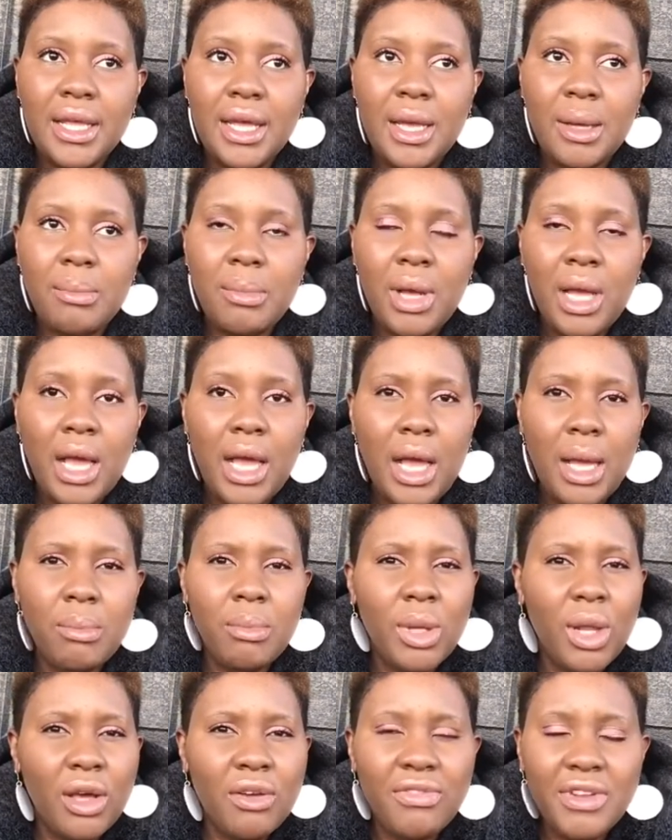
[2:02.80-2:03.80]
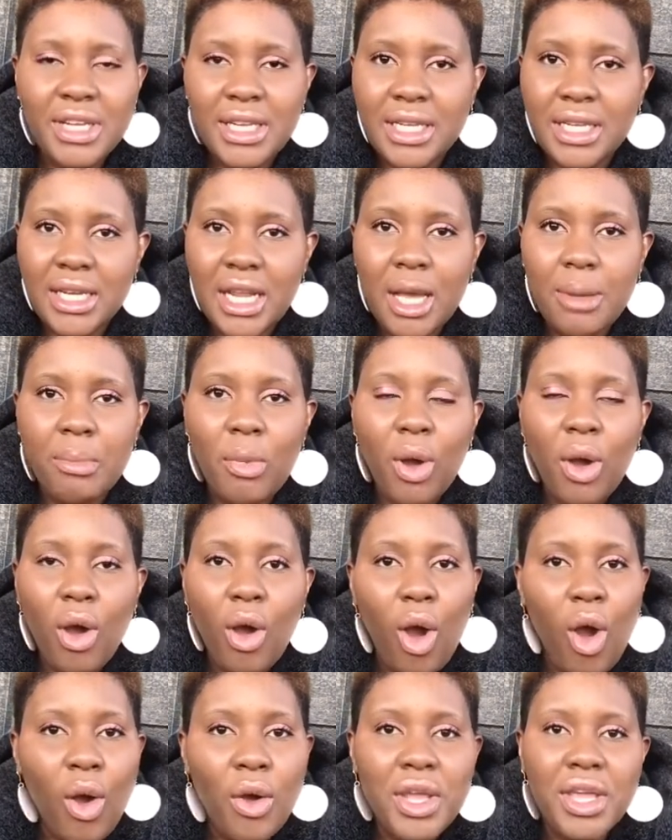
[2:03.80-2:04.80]
um, i'm loving it i'm
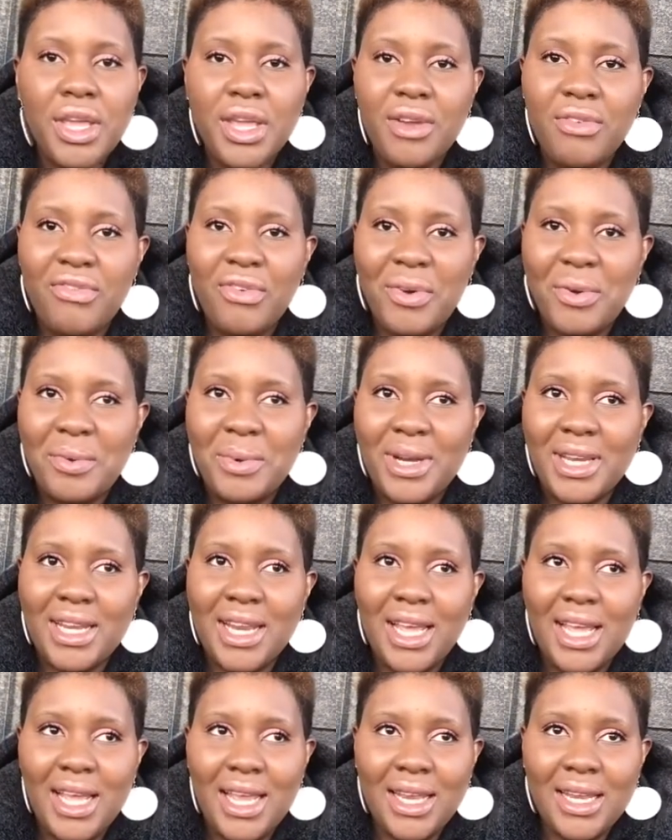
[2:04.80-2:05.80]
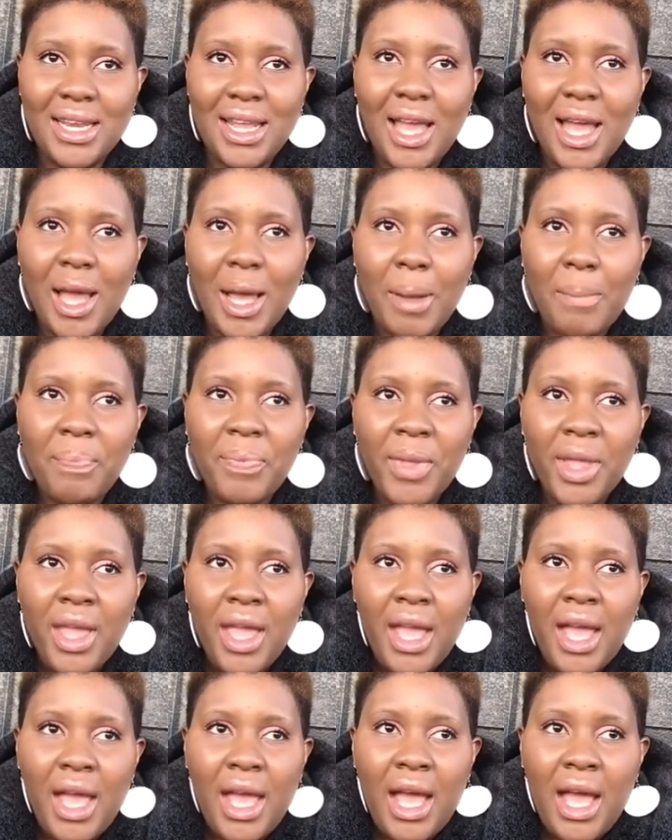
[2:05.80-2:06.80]
all here for it and um,
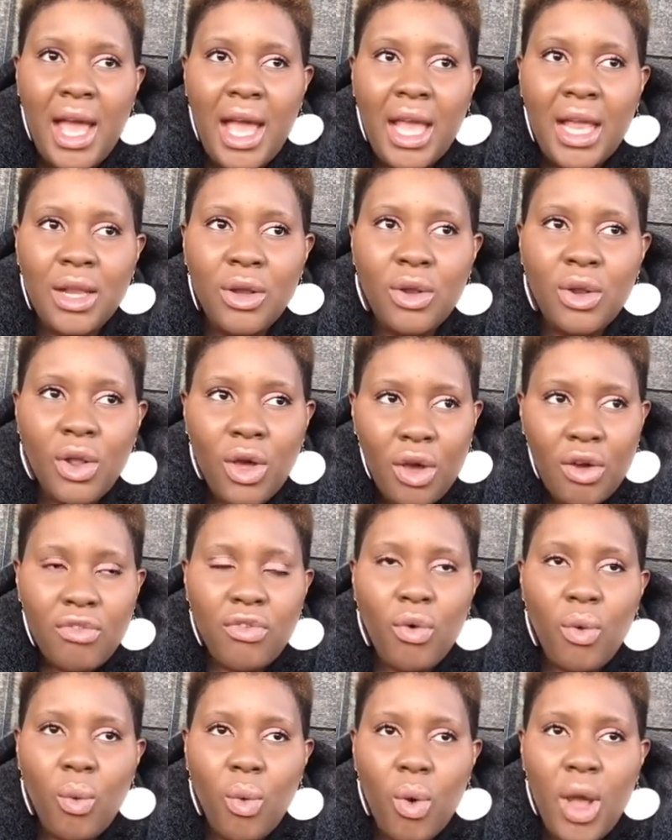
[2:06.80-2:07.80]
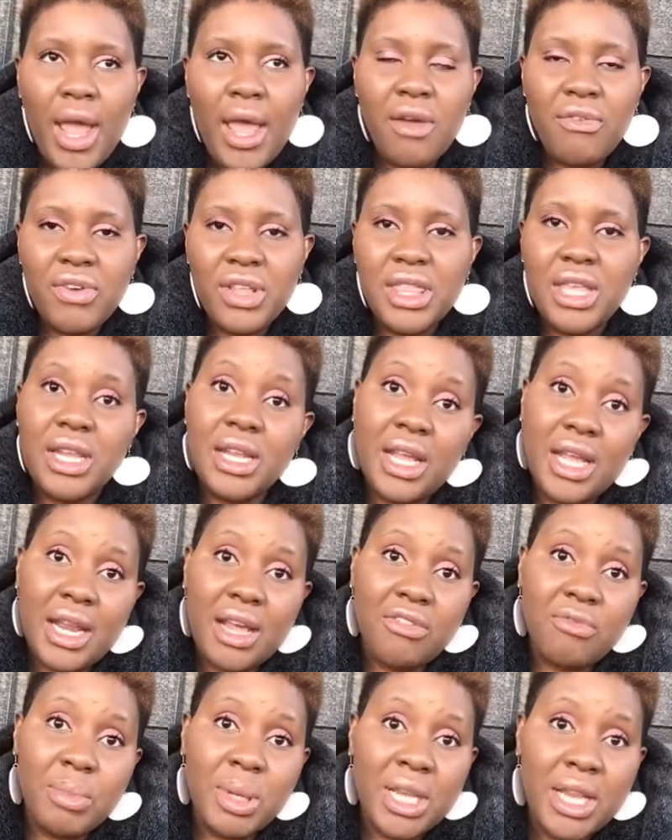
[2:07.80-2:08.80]
i love everything that
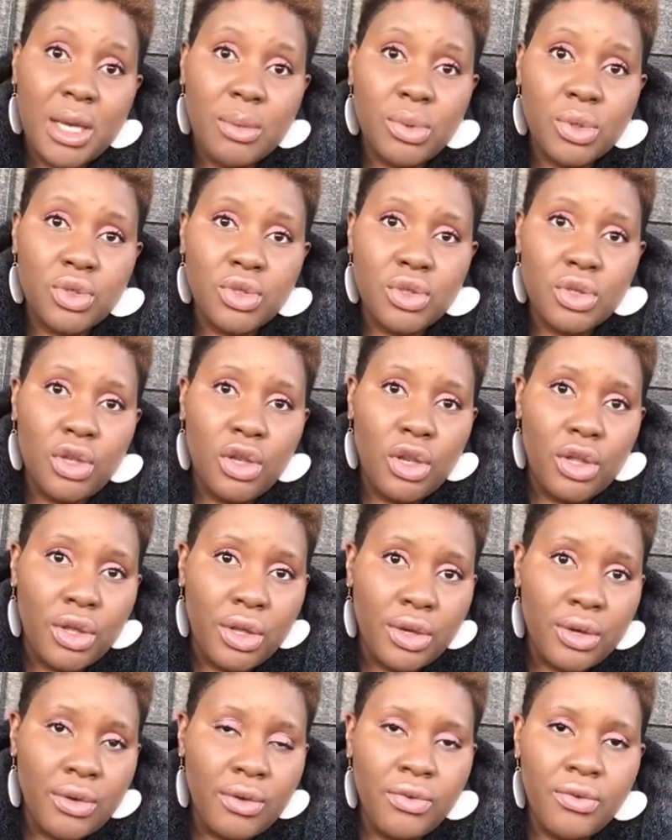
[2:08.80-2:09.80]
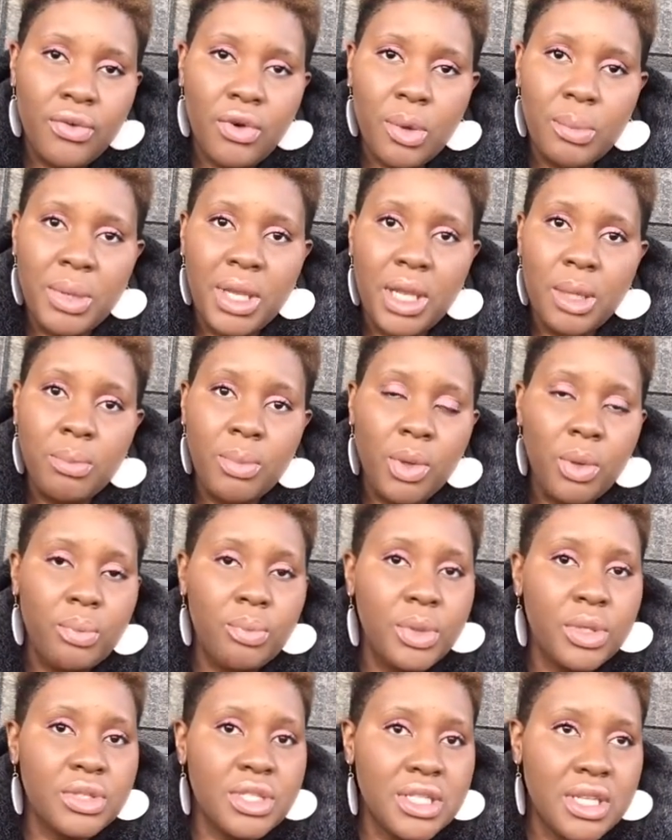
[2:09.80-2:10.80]
i've been able to learn from him
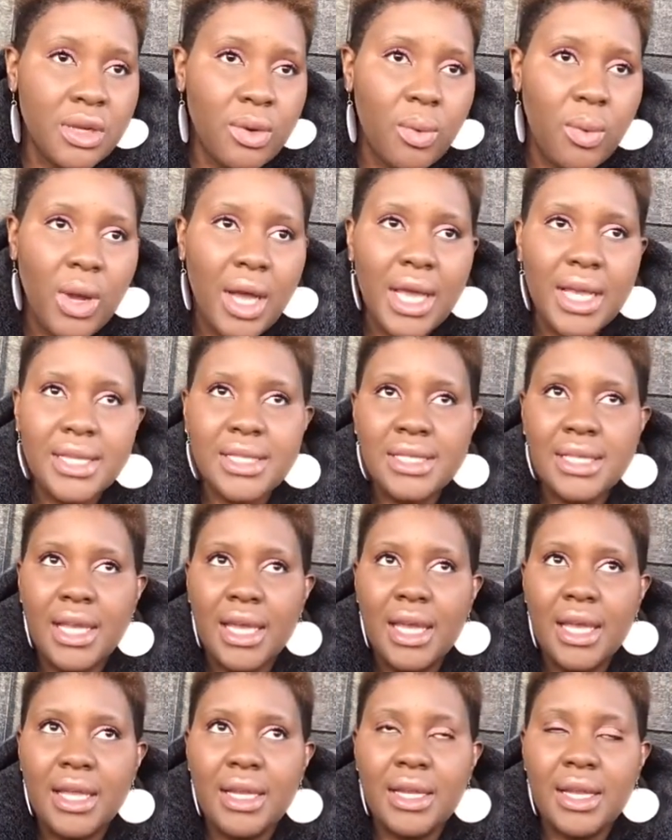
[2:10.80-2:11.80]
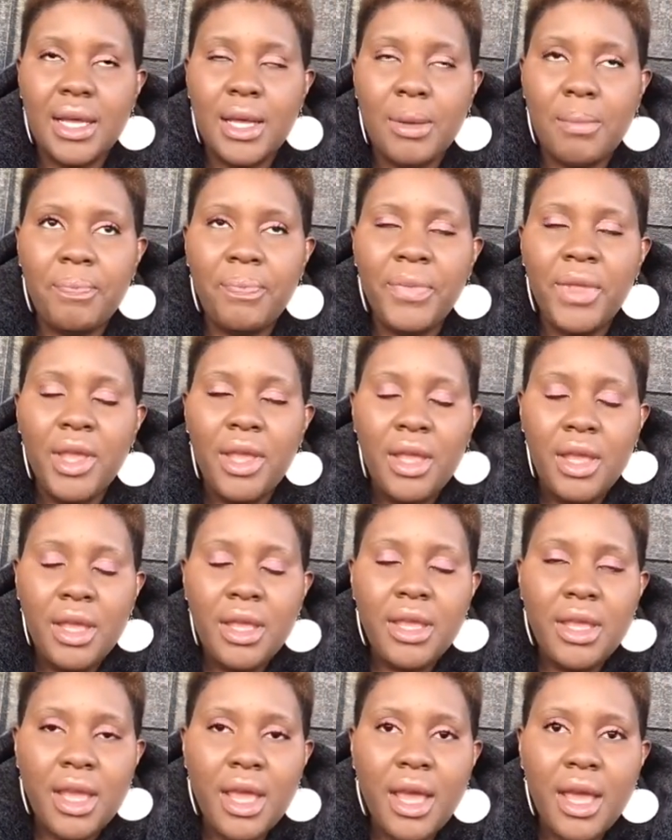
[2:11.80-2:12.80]
music wise and um,
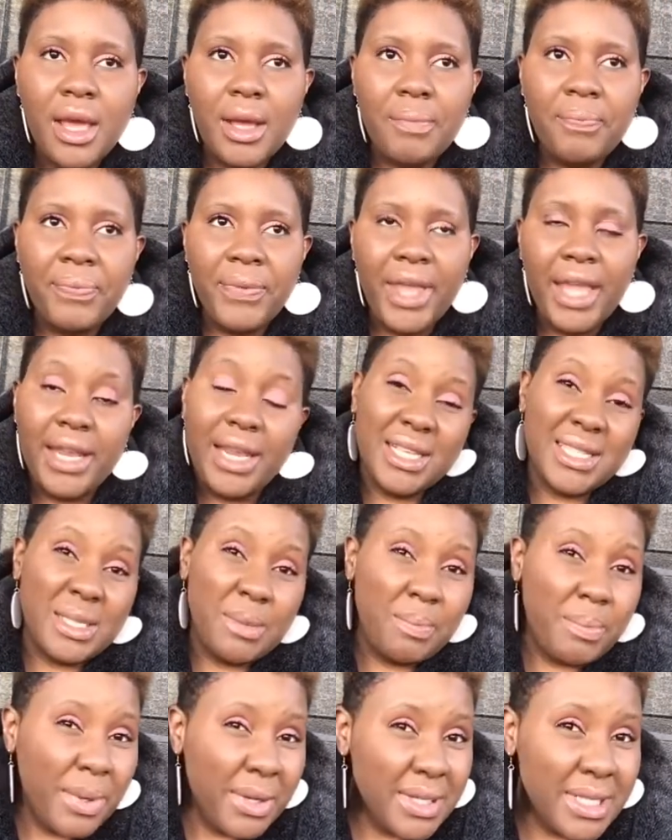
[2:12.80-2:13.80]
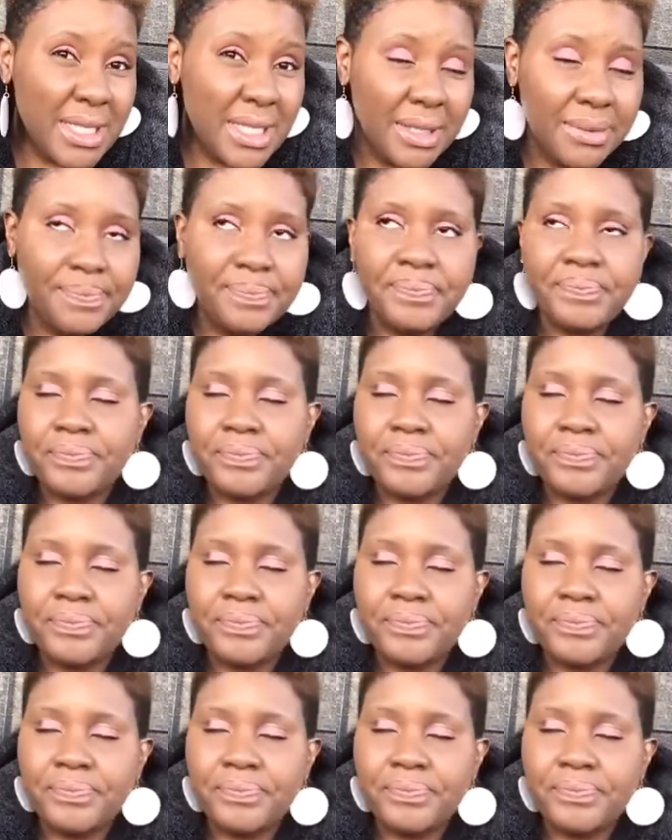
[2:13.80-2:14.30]
yeah and as a person